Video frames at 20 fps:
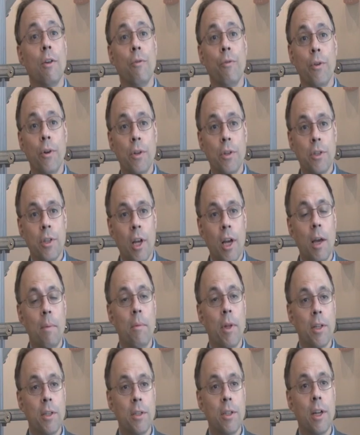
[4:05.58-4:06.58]
first time
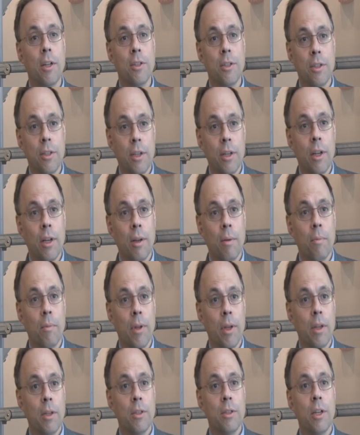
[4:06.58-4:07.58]
that such, um, uh,
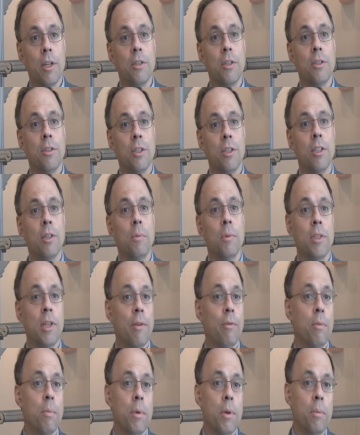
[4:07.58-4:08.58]
such a system has
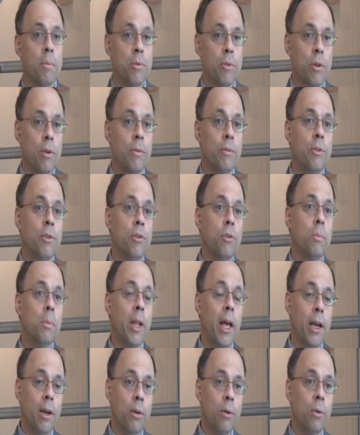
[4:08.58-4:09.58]
ever been observed. Two
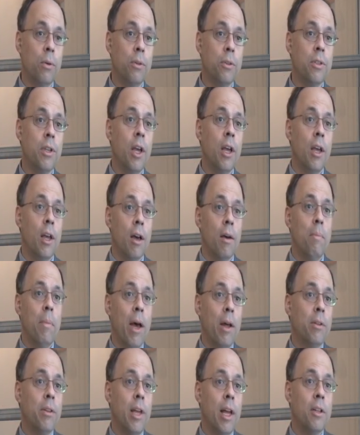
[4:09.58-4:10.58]
black holes
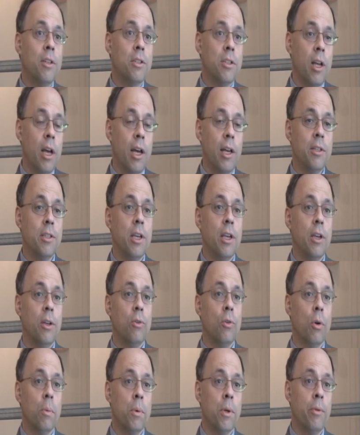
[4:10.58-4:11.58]
about that size in
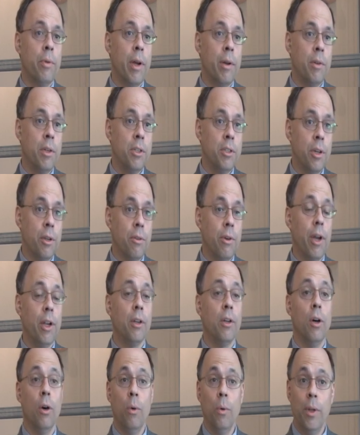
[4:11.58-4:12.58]
orbit around each other and
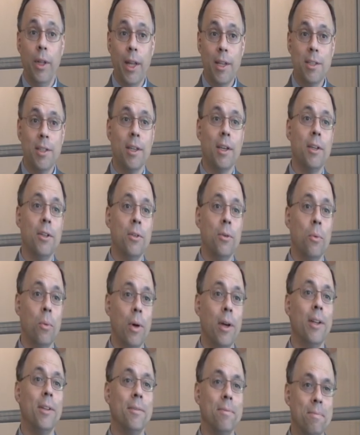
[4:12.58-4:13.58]
coalescing into
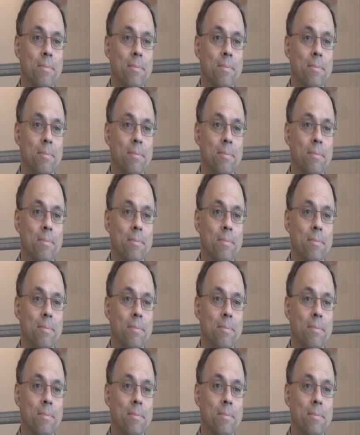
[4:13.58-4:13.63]
one.